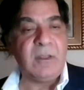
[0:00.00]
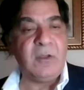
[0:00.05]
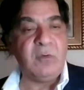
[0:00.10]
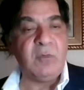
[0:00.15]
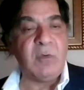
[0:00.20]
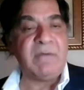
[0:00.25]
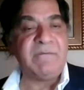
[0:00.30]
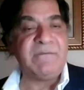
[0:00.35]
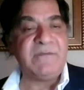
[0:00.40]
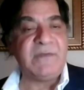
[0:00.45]

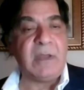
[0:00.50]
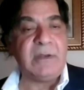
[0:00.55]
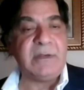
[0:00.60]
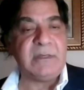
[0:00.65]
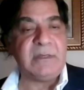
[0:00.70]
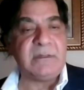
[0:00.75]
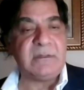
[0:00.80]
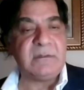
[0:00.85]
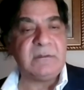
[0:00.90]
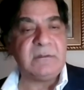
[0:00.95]
who have done
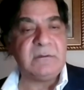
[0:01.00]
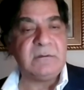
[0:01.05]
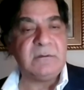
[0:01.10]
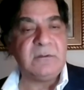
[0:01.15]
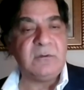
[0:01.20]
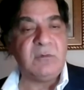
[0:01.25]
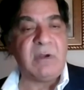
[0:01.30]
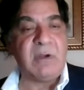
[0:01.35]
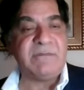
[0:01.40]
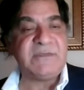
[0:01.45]
it,
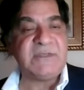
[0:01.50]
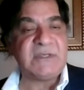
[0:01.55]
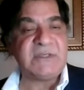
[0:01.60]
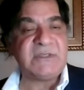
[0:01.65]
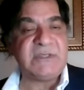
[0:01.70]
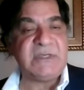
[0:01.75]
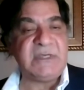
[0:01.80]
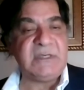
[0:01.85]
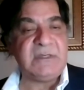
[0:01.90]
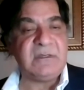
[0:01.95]
who have
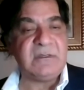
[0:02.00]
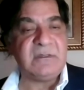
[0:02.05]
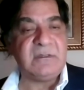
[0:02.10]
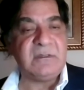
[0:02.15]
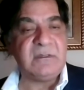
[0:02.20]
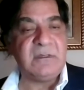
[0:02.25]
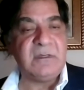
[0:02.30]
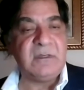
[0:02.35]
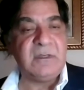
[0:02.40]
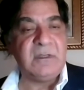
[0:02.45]
succeeded
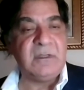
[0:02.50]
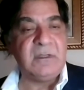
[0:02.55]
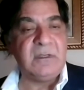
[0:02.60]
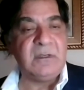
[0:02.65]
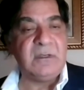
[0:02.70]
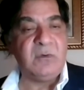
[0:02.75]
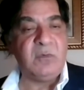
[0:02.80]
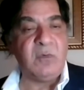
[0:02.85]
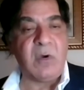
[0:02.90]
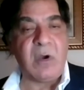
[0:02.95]

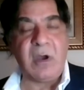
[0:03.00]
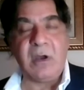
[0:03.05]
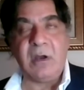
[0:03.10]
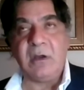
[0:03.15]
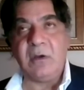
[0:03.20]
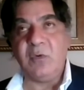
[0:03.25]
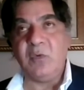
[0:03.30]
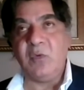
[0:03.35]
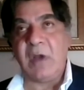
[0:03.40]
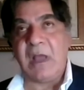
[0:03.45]
who, are, who